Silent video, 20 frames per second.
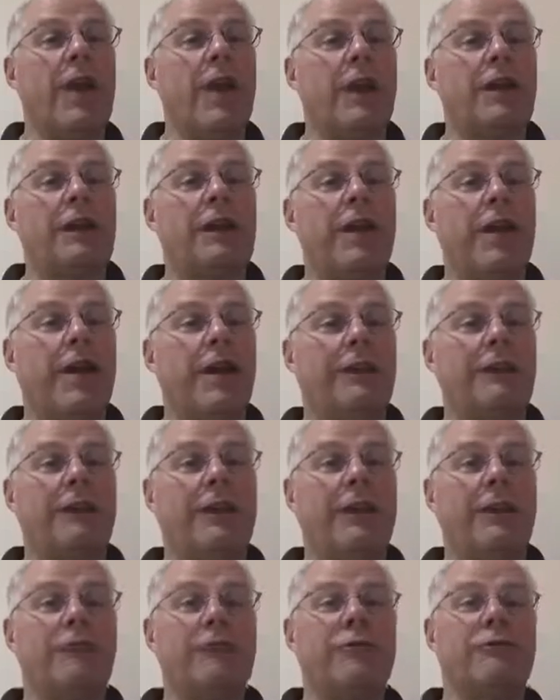Yeah, if you
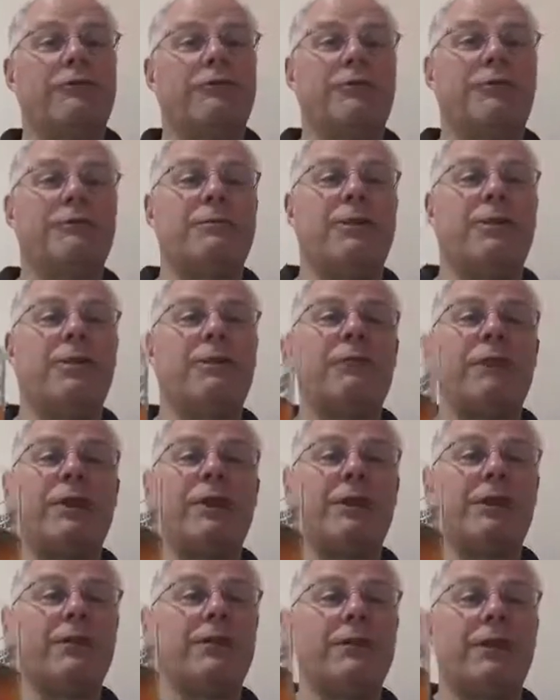get an order in tomorrow, we
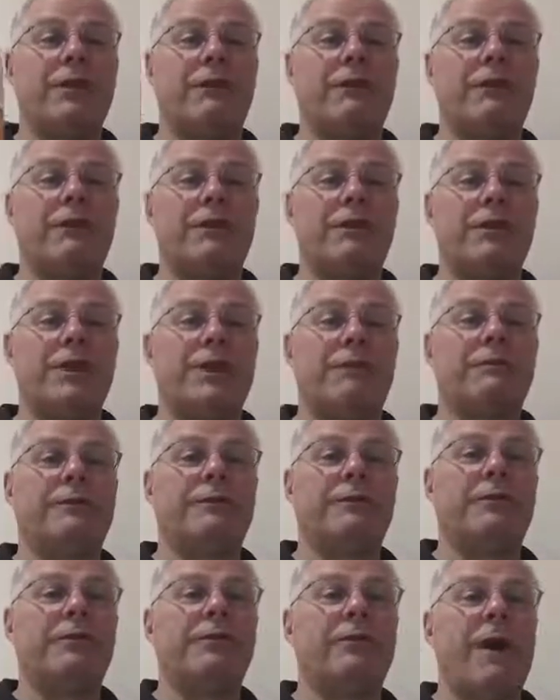can deliver to
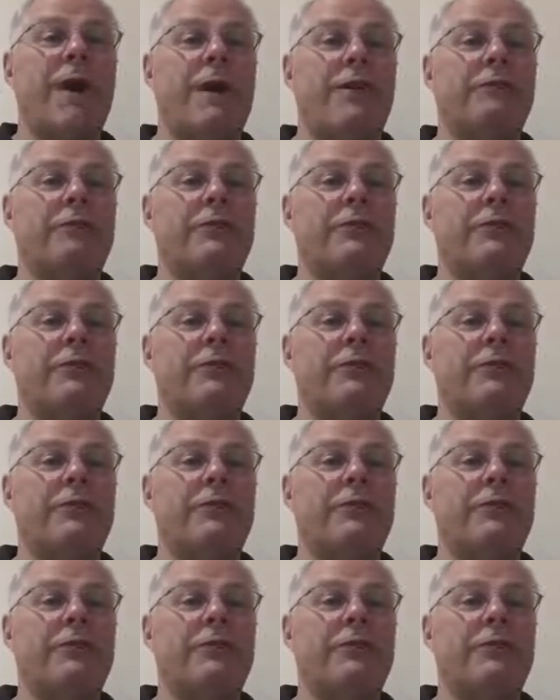Chelmsford as well.